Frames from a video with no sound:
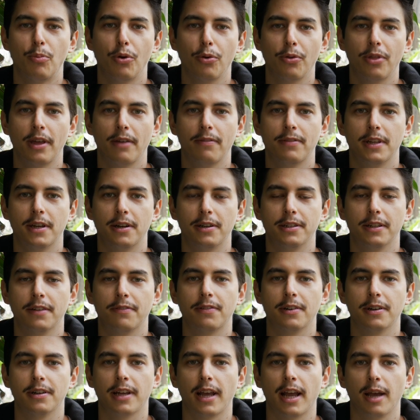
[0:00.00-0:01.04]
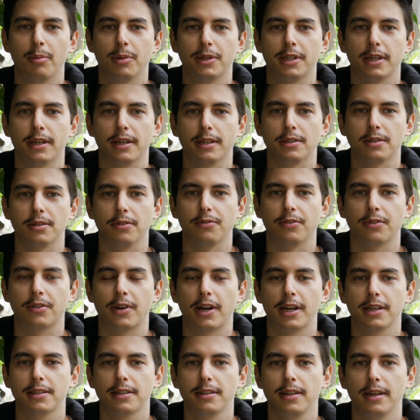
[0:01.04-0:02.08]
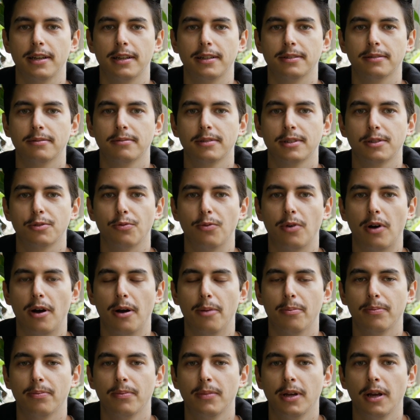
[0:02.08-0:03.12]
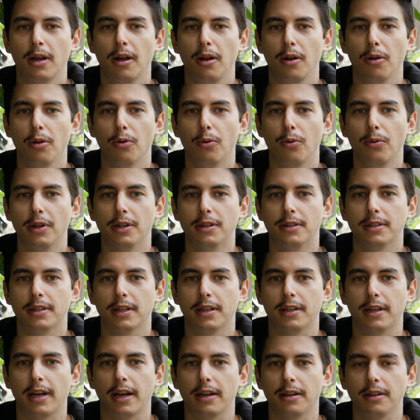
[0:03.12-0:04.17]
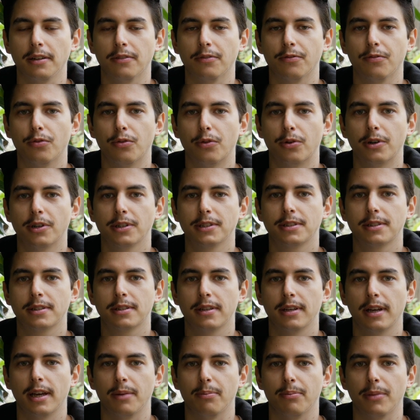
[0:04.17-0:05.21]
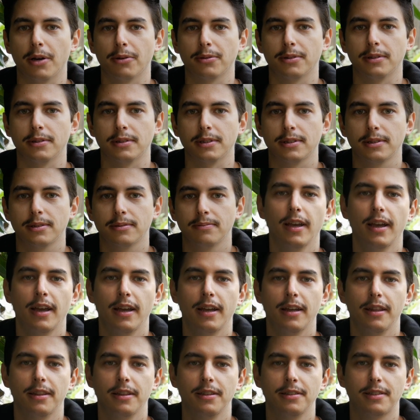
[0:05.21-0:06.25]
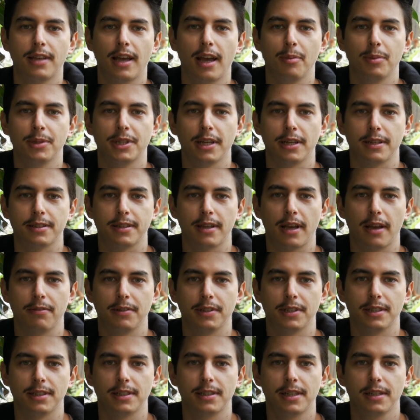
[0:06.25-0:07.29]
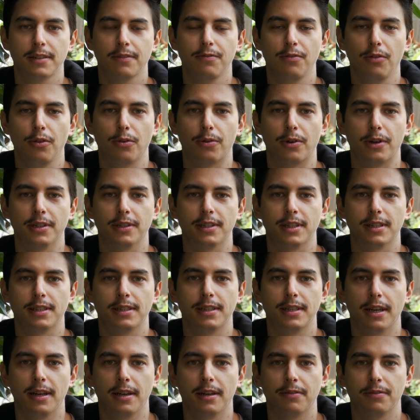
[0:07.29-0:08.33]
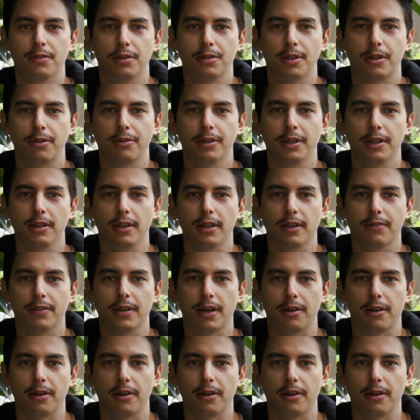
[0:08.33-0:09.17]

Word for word: Both have their different habitats of grassland, swamp, lowland and highland forests, and mountains. These habitats have a distinct flora that's native to their real-life